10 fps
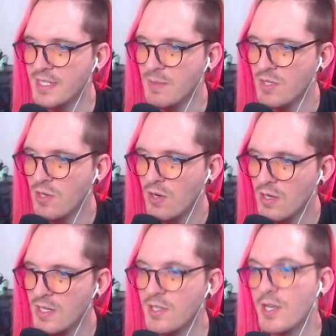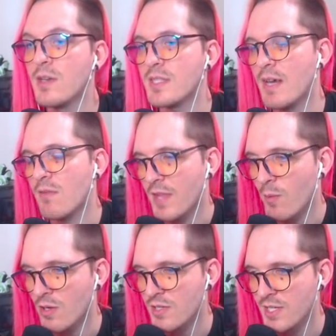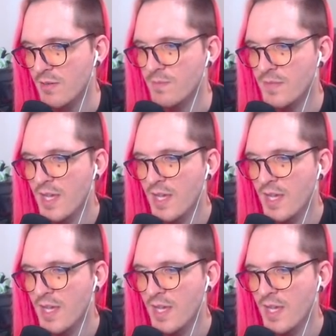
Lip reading: demon card. Nose Devil, that works too.